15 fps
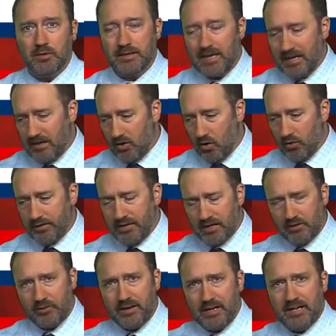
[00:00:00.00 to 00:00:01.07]
Again, all the
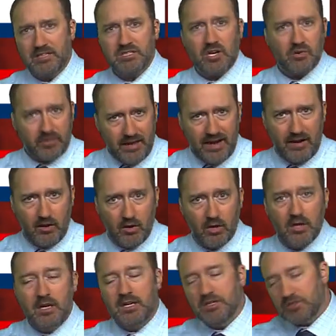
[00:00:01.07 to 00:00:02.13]
ingredients are there,
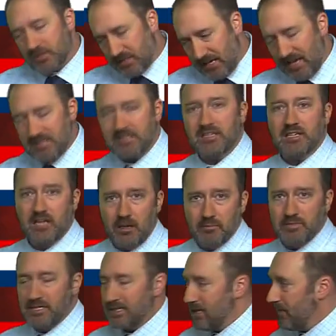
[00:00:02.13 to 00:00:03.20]
just has to come
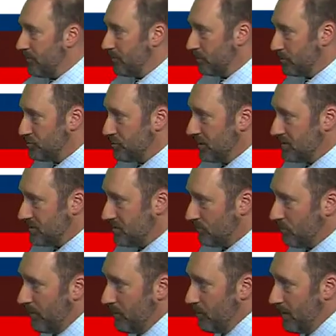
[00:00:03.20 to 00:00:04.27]
together just the
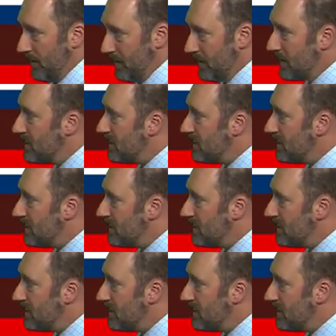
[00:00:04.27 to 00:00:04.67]
right way.